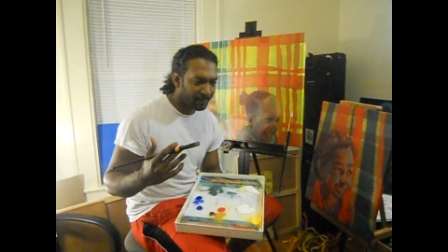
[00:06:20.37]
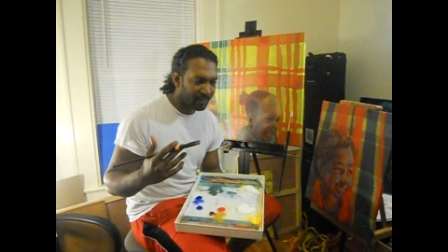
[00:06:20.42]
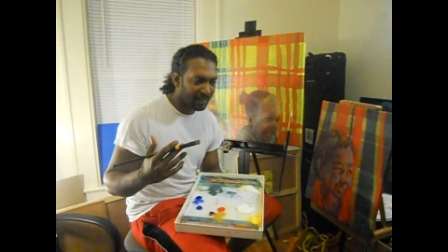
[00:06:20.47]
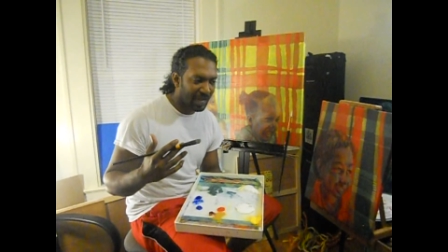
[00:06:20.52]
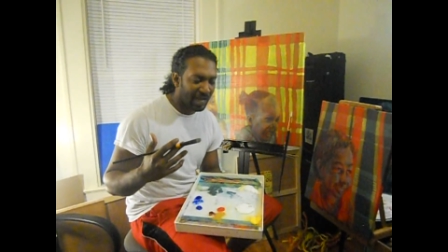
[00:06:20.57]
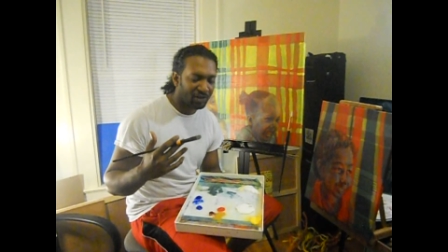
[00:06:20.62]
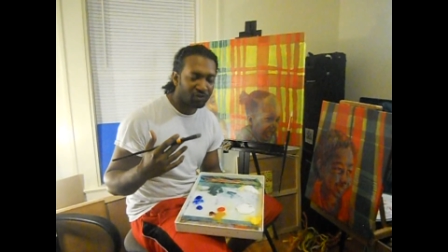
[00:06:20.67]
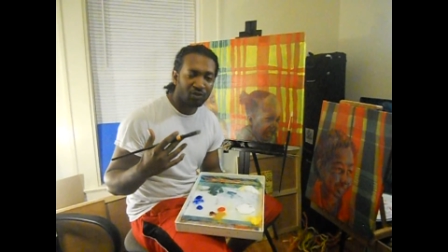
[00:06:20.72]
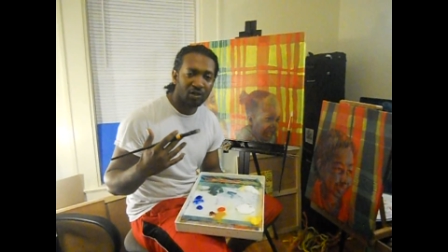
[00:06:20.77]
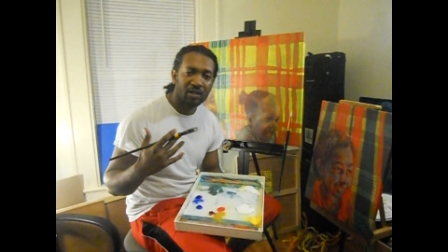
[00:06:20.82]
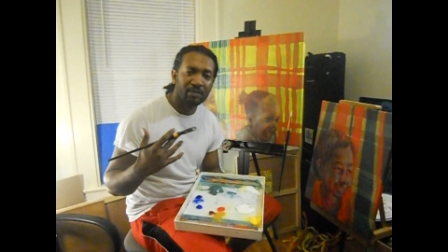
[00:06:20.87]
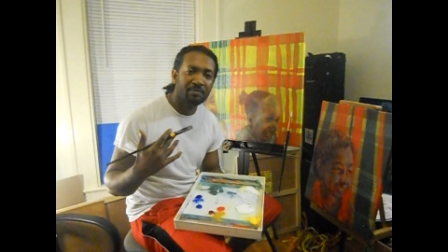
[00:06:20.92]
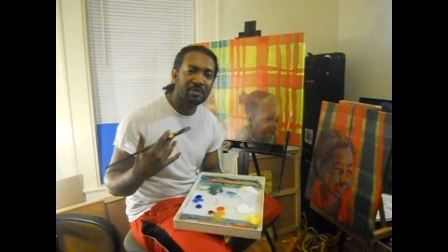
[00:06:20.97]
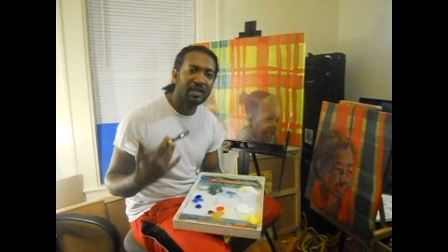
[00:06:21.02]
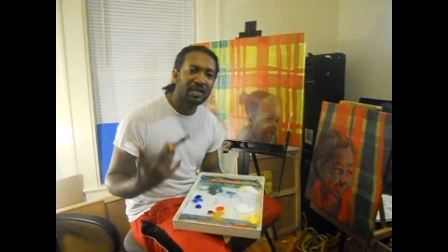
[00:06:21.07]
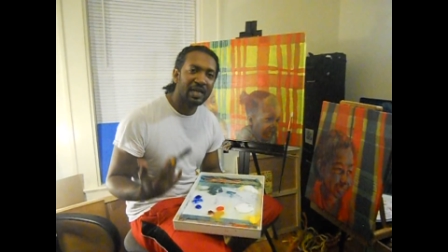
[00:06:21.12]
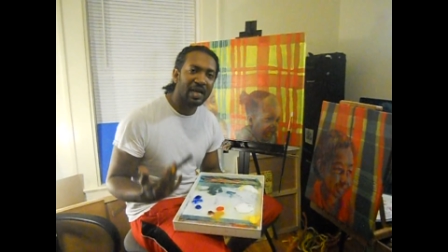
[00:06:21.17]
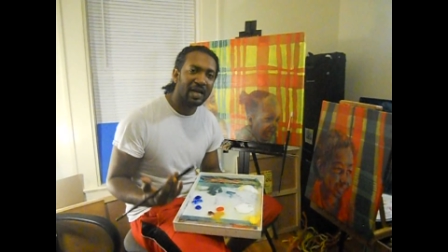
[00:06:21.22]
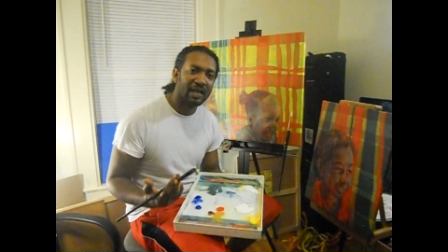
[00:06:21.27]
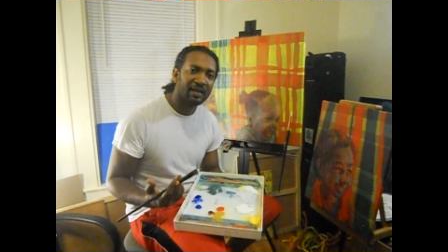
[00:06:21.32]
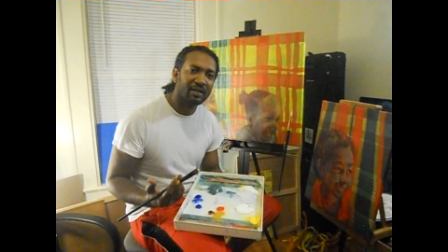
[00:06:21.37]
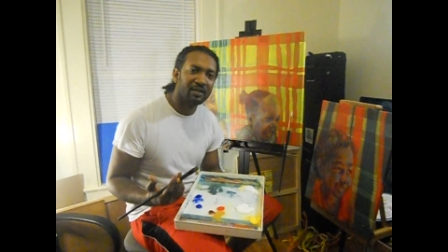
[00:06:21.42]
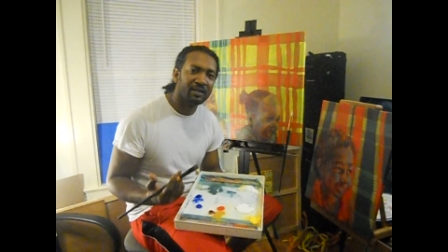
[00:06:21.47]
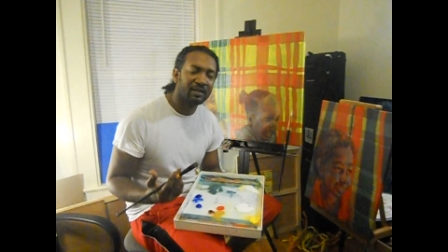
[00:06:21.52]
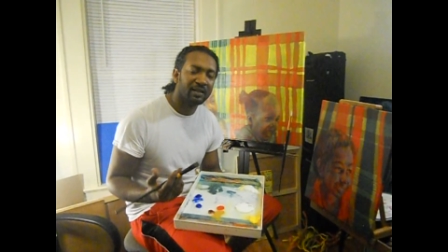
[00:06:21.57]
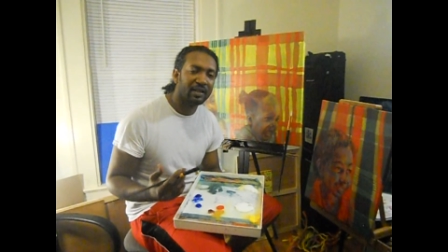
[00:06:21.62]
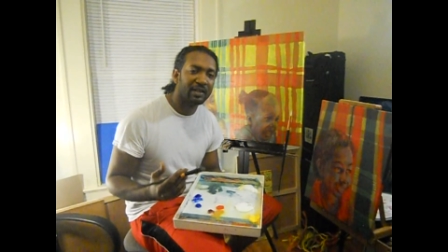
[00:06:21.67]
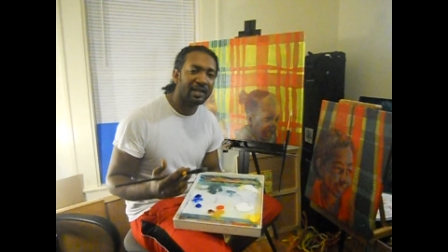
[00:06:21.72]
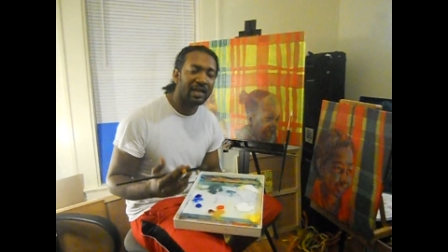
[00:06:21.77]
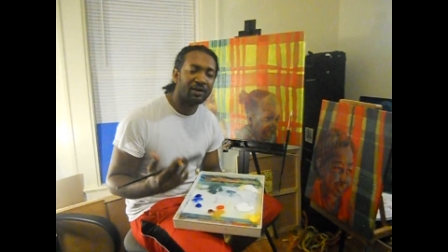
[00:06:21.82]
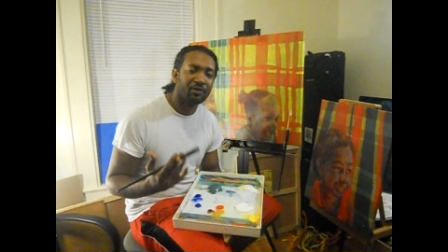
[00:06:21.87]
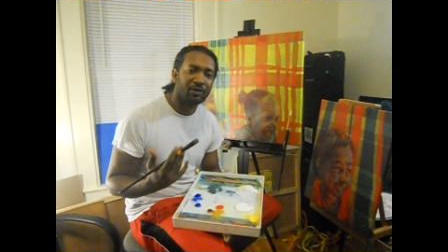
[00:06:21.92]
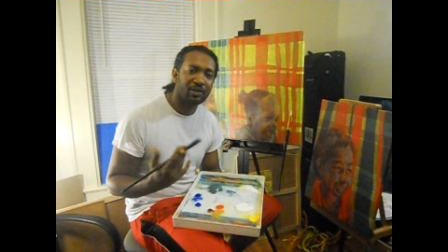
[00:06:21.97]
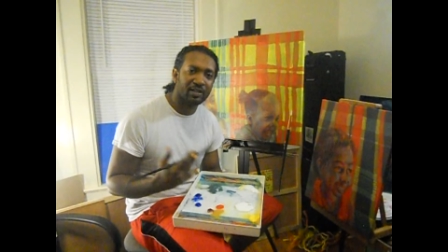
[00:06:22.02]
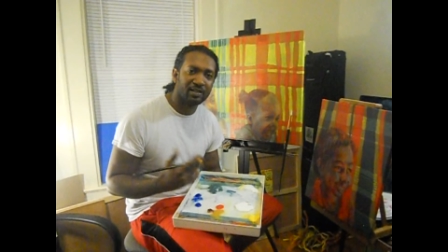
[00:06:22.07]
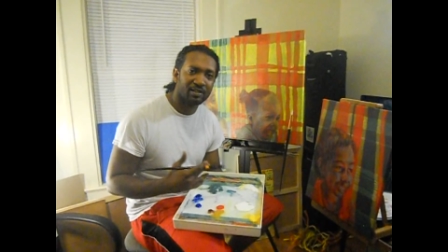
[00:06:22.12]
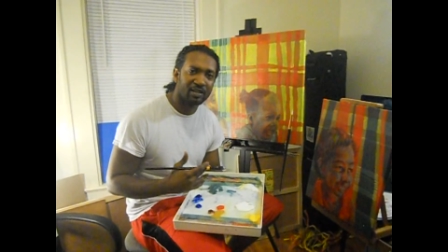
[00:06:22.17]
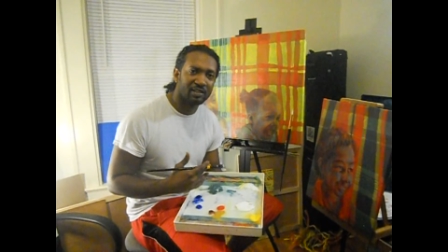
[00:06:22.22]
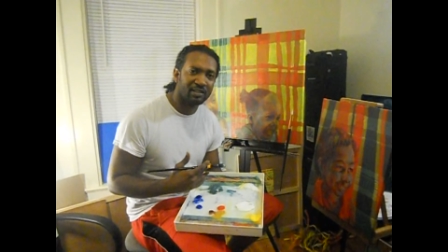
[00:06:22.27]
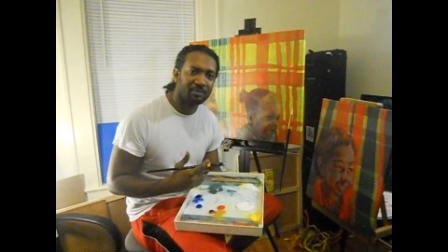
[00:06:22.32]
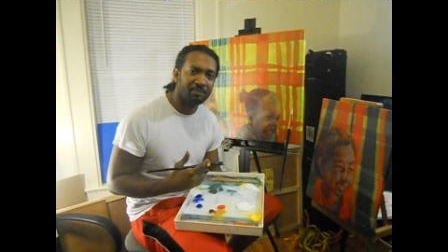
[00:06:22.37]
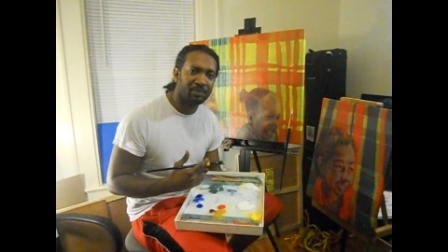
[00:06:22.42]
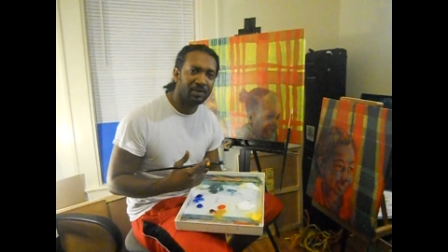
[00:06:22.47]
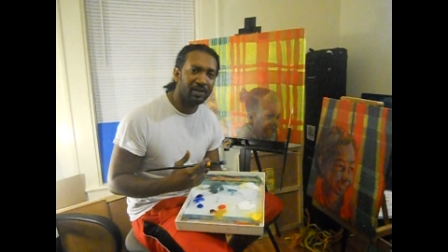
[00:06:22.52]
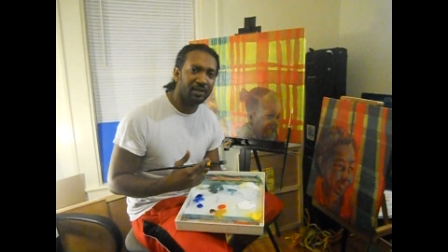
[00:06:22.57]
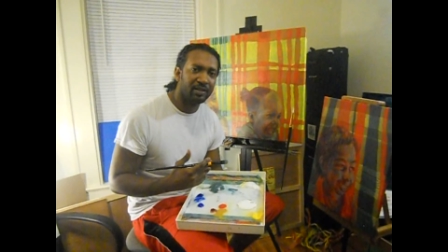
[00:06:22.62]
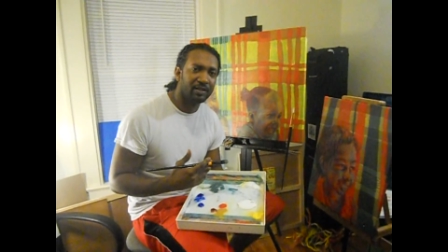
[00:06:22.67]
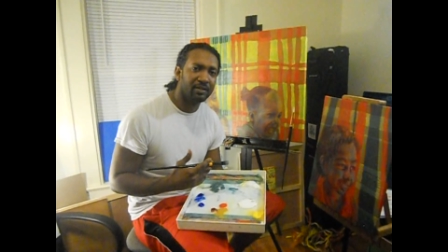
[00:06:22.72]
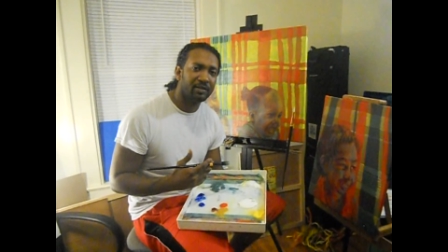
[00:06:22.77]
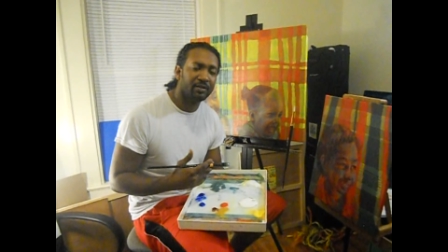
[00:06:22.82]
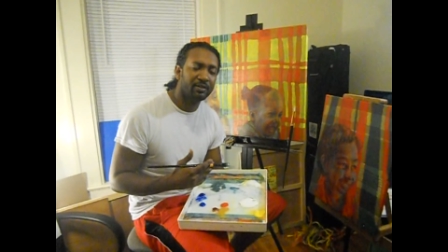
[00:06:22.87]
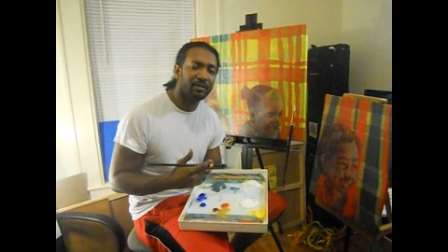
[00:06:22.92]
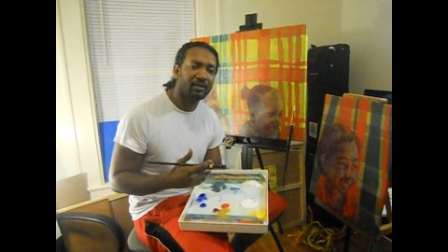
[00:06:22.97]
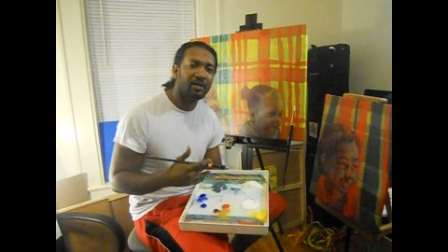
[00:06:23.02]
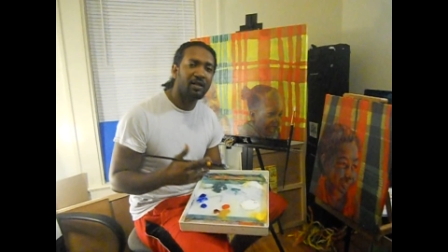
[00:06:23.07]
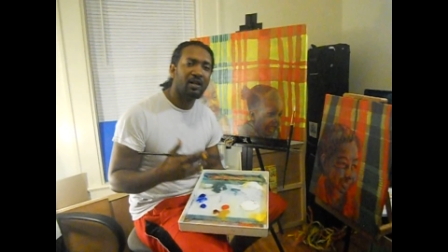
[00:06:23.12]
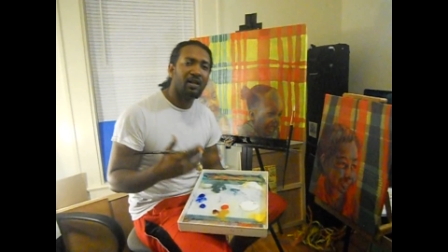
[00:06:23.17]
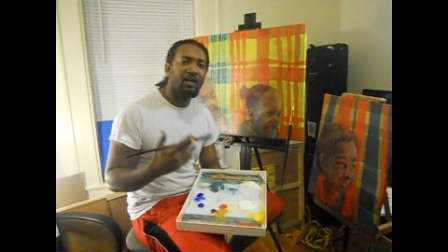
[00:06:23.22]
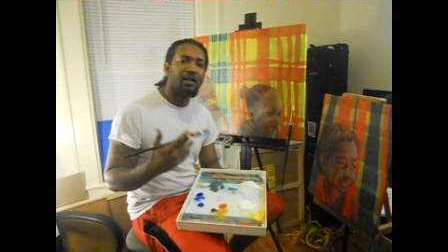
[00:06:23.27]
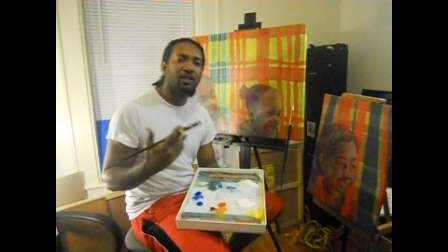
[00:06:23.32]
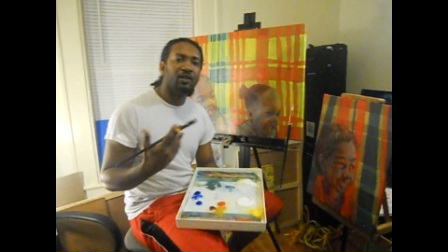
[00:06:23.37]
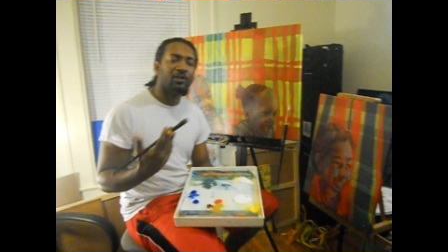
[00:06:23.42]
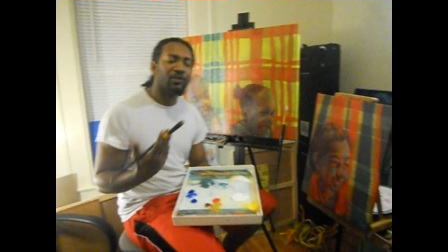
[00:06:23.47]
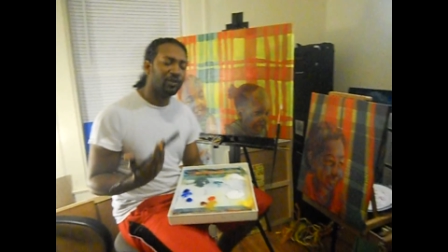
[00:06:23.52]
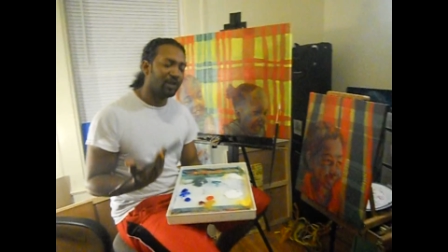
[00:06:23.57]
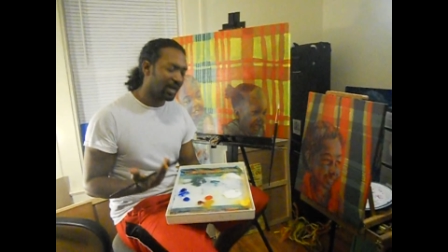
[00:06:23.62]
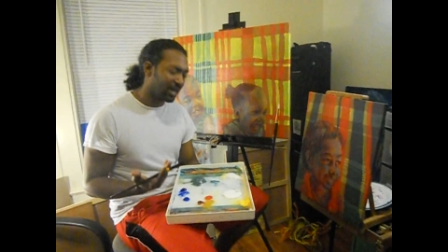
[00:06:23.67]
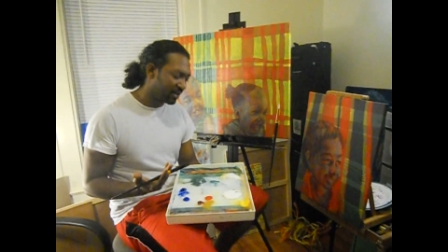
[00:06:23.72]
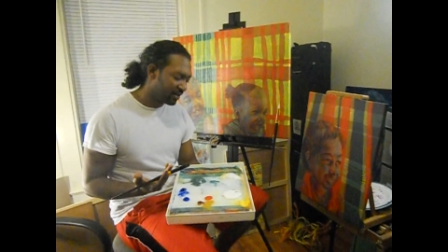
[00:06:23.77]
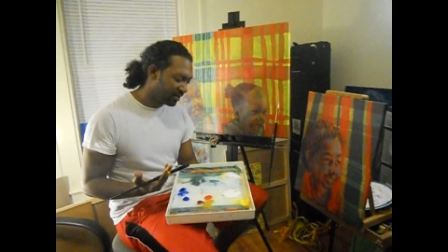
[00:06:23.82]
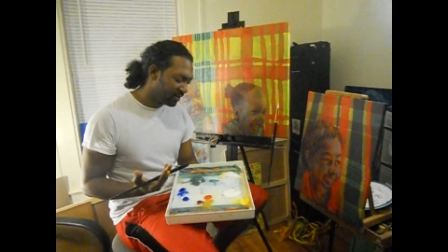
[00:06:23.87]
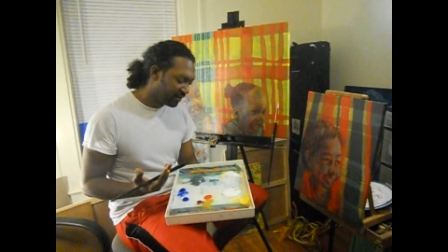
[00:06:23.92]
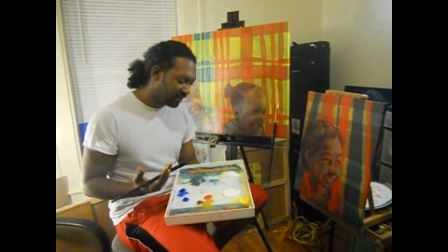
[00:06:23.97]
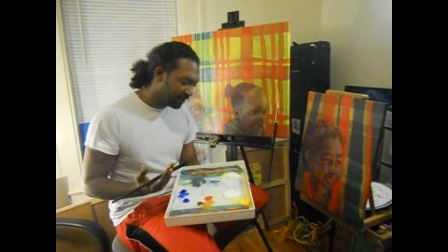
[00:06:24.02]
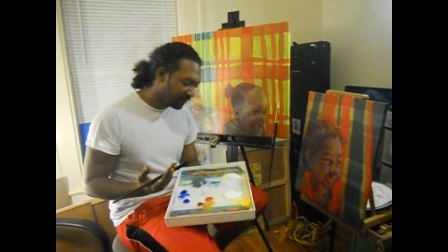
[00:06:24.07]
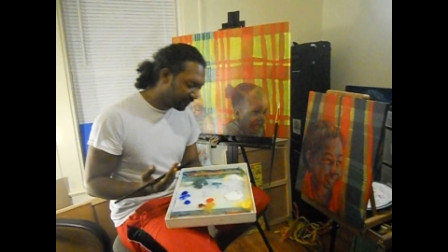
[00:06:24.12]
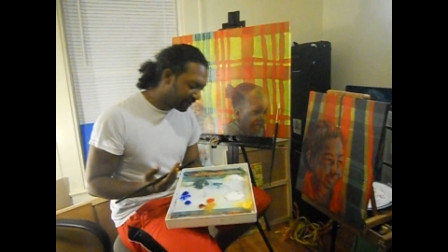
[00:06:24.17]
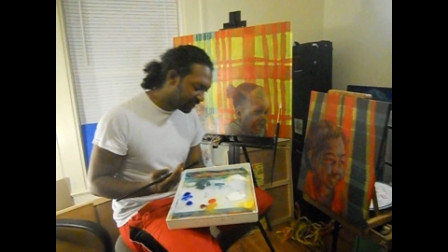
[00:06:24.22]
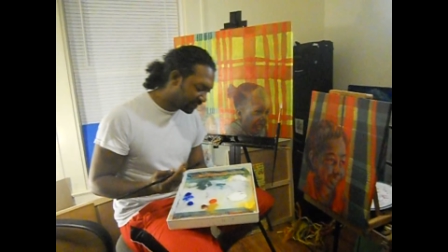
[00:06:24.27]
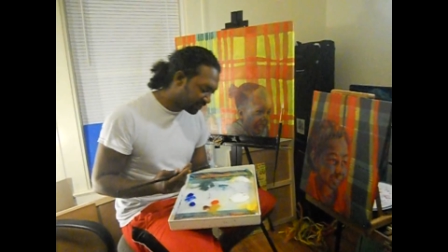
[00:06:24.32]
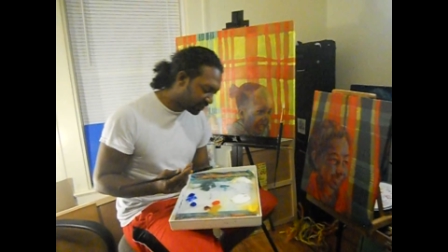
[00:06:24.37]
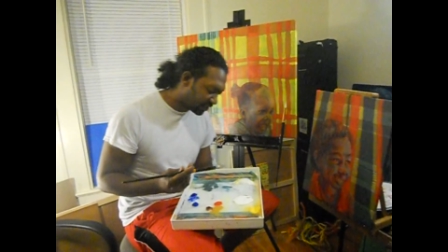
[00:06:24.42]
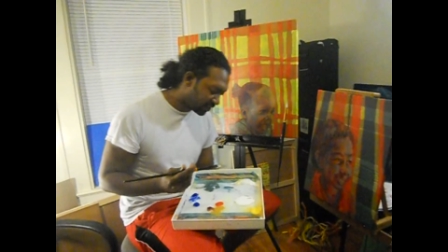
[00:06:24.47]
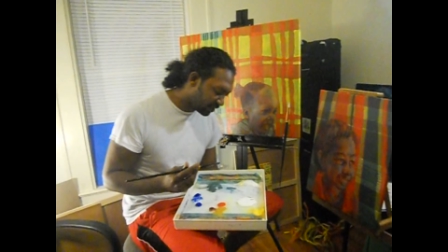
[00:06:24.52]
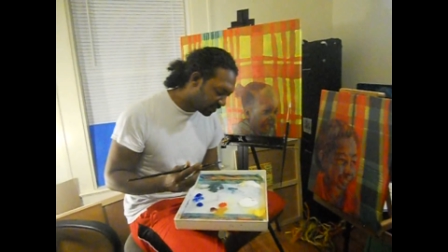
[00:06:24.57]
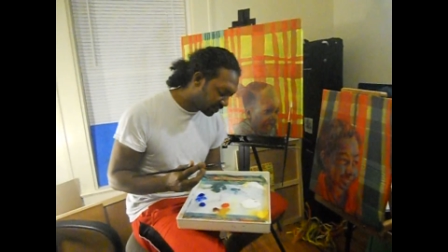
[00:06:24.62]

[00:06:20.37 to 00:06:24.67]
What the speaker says: actually began in that Renaissance period. Leonardo da Vinci,